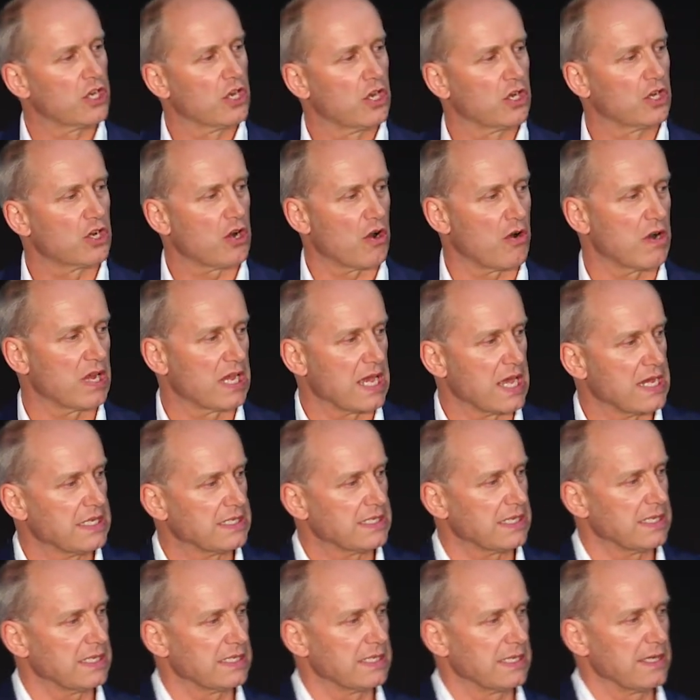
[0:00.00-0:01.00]

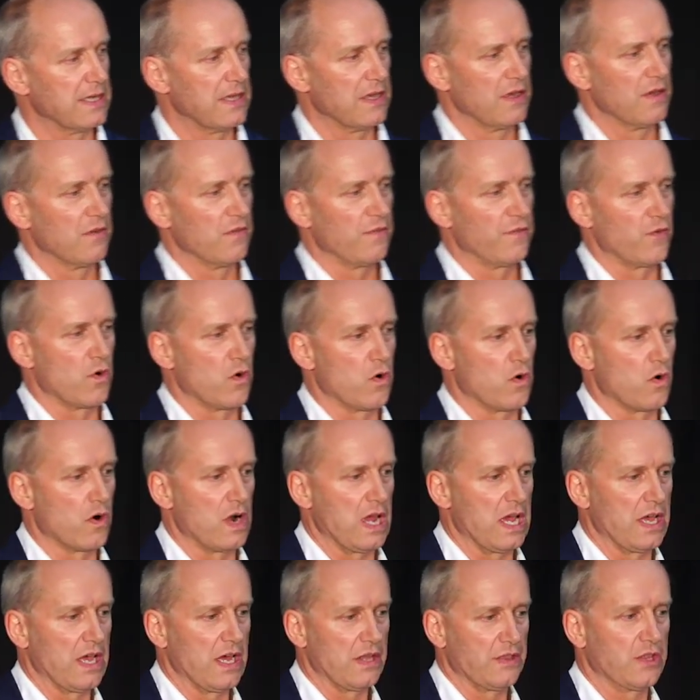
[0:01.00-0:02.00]
corrugated for
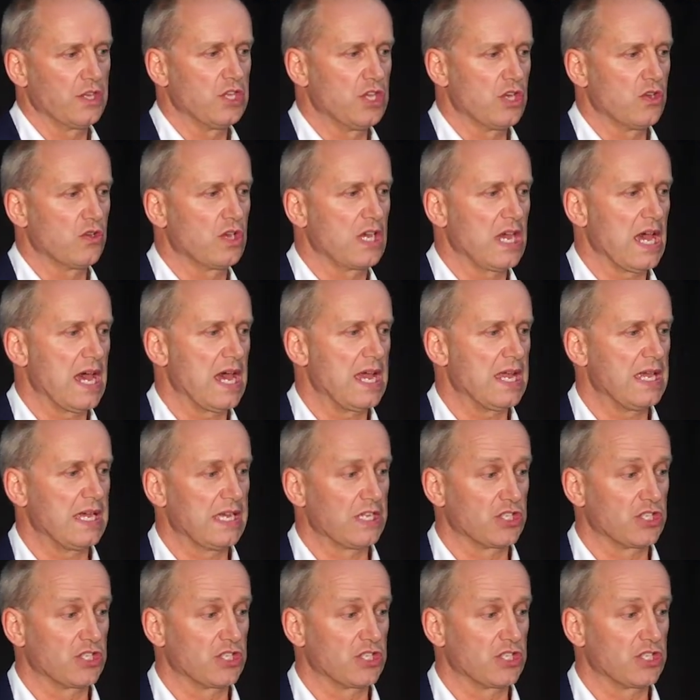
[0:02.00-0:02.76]
the UK,